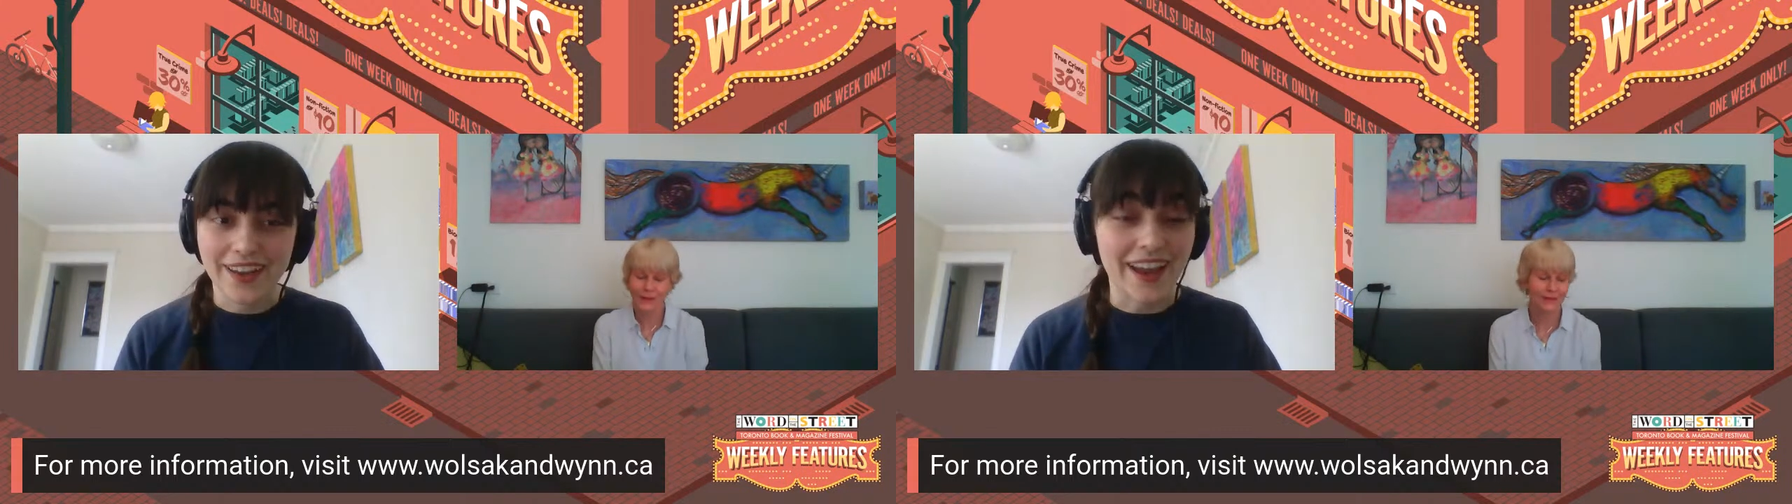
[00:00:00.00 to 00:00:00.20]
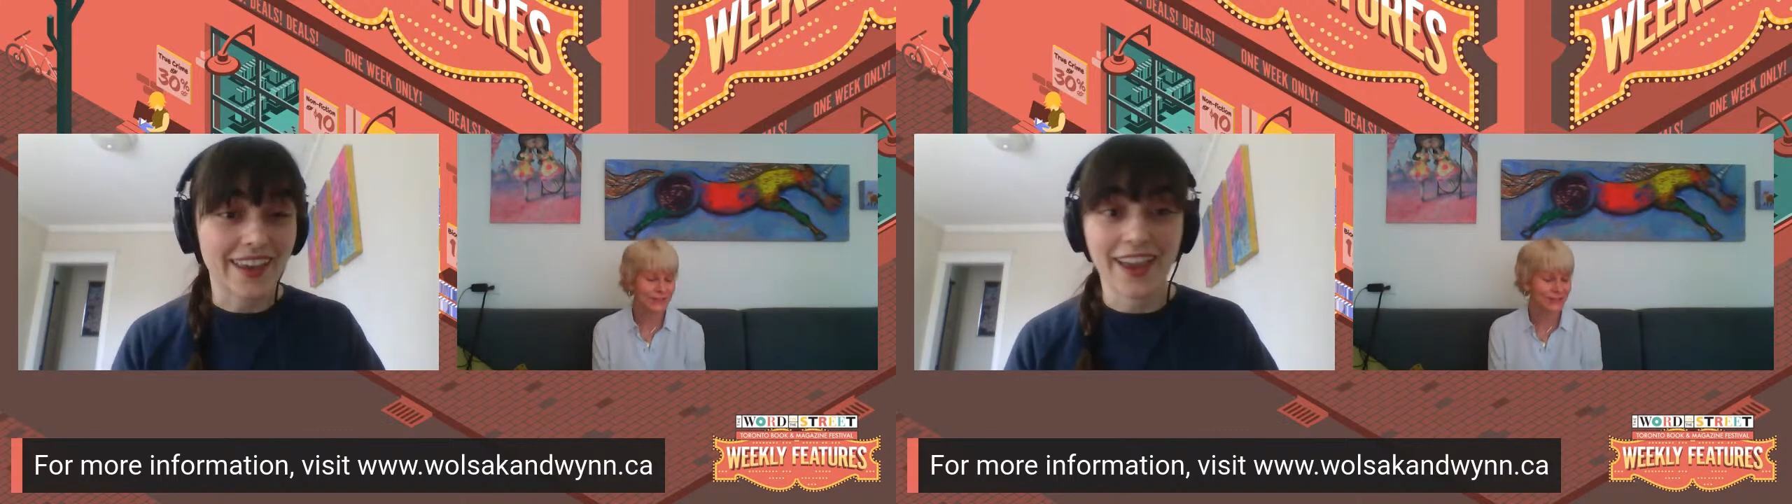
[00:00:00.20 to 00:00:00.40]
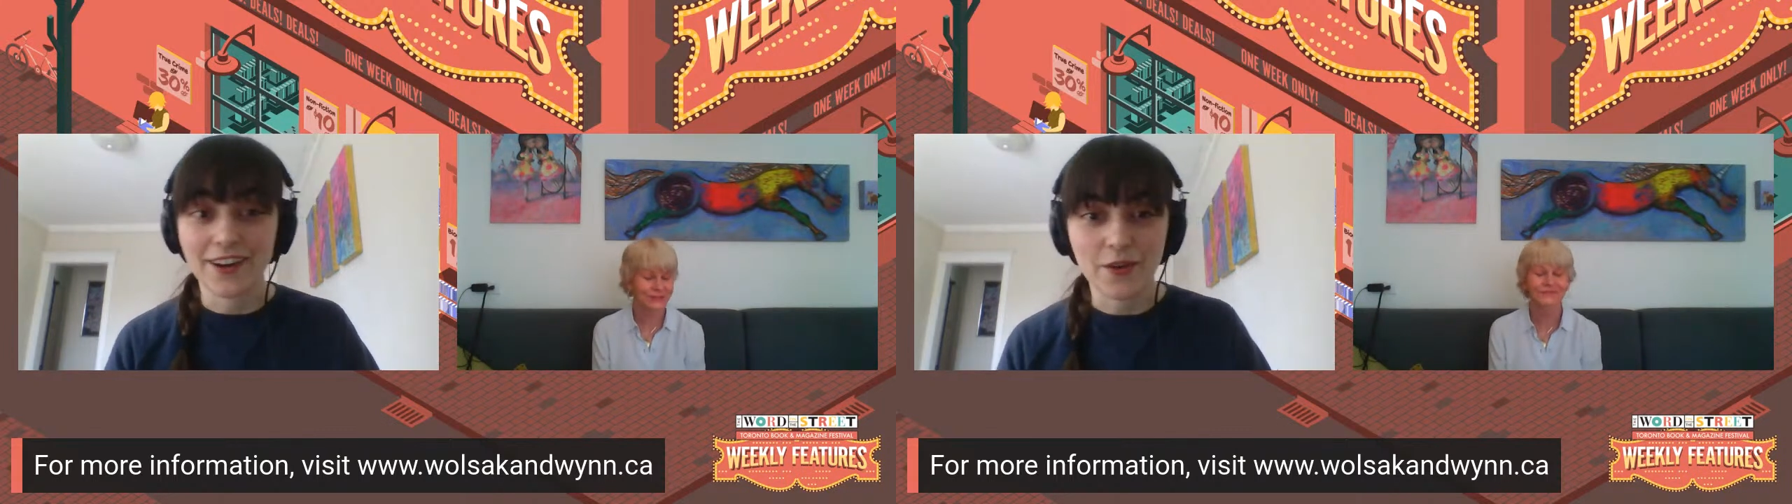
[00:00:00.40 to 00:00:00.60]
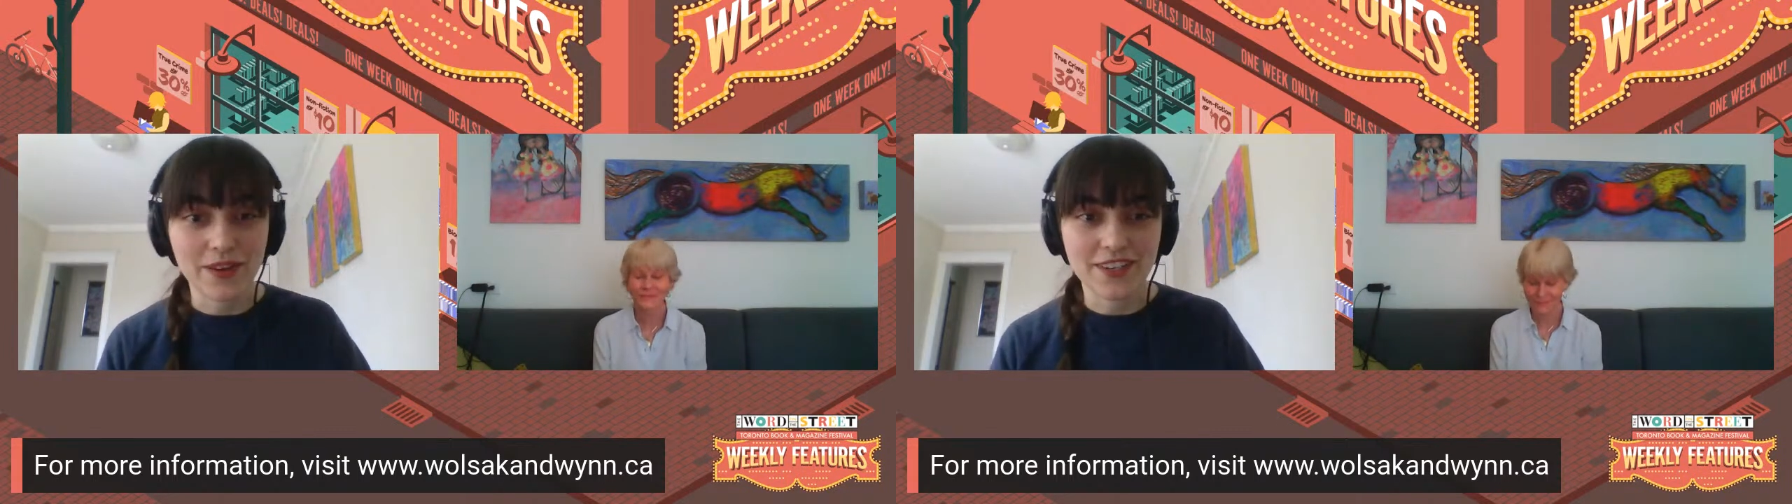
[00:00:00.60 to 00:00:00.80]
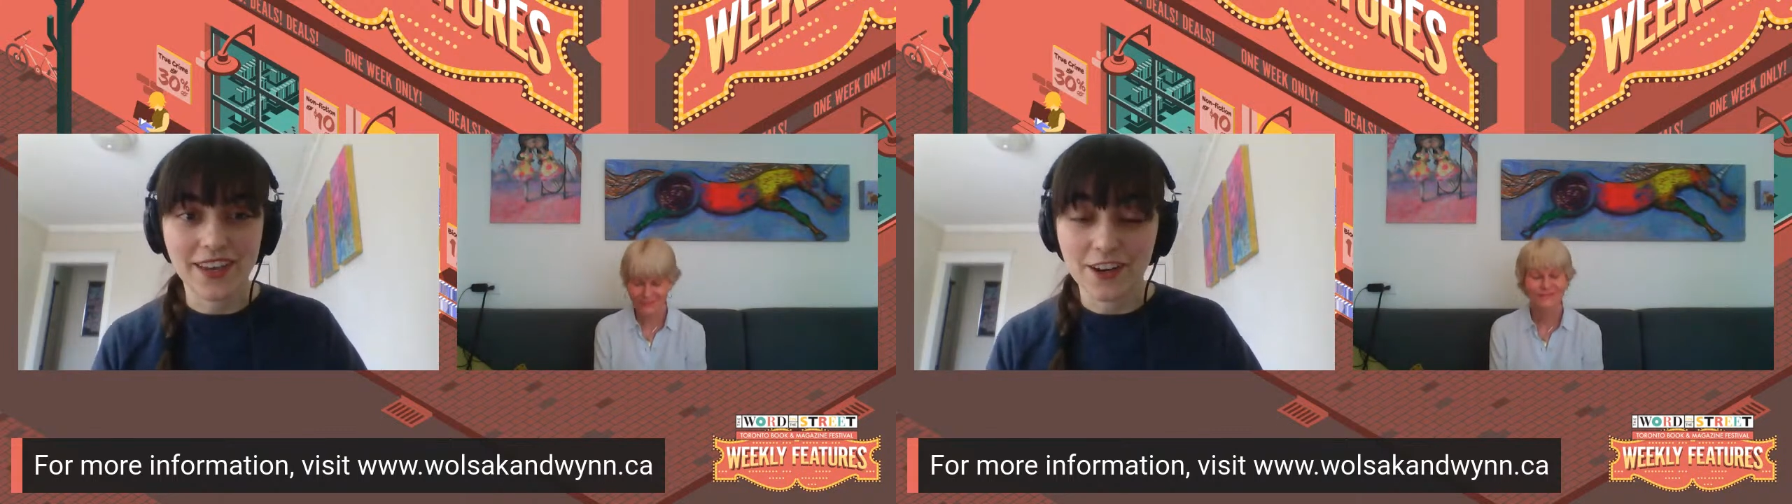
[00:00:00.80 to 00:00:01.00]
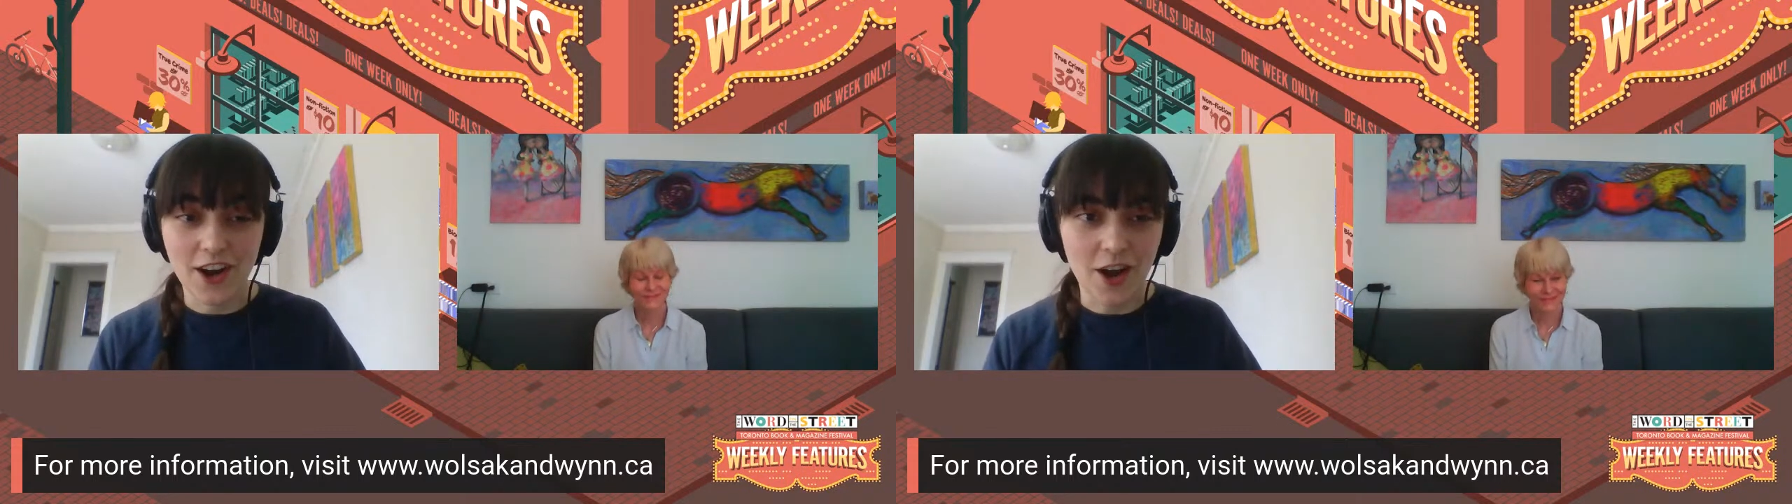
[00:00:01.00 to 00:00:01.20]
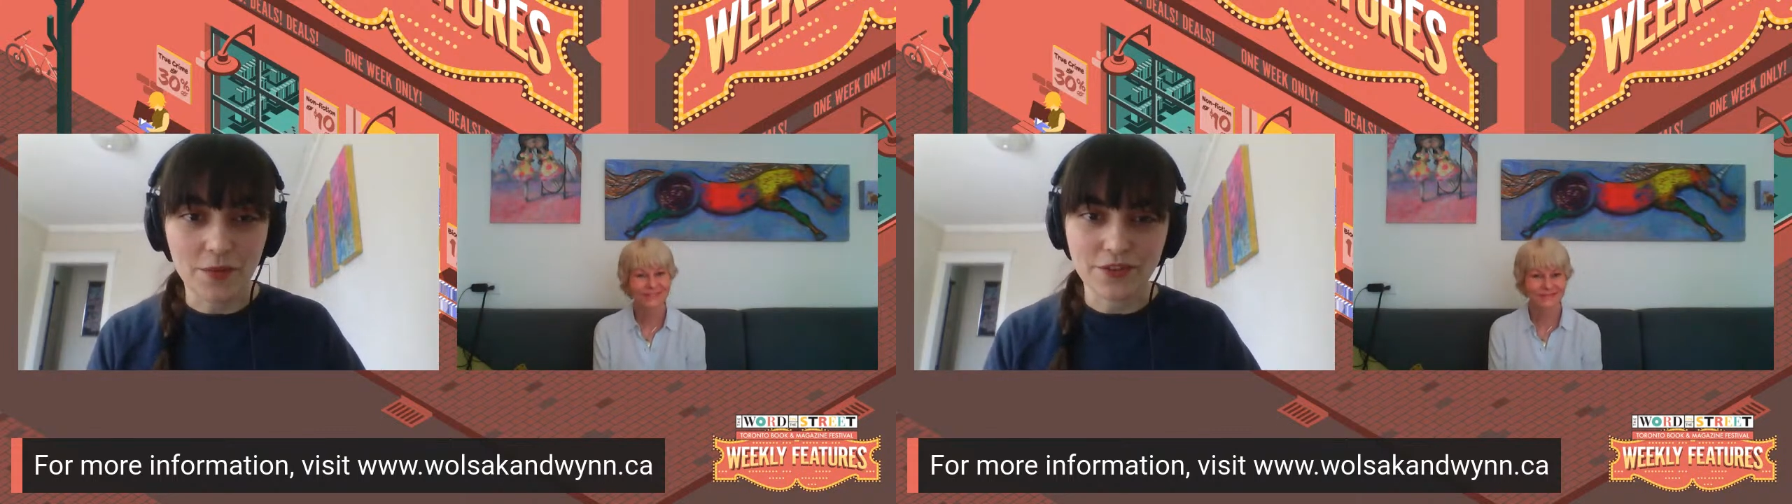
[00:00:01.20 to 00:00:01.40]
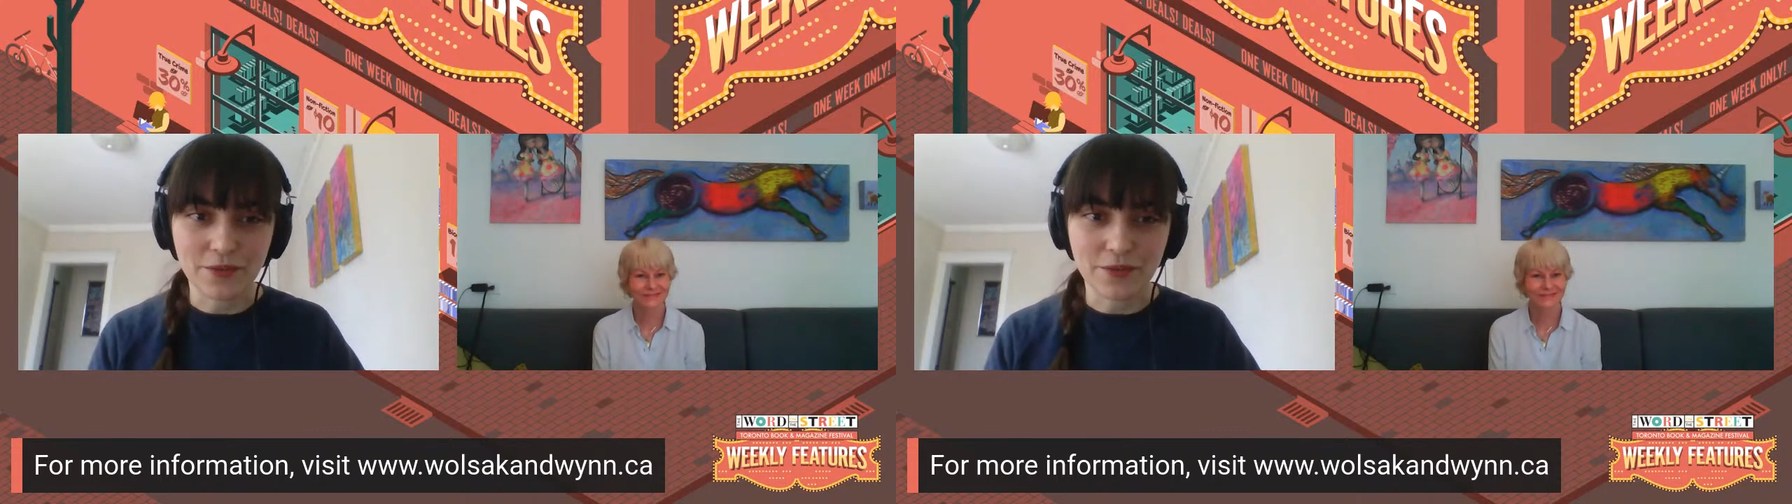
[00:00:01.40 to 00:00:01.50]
I cannot wait to get a copy for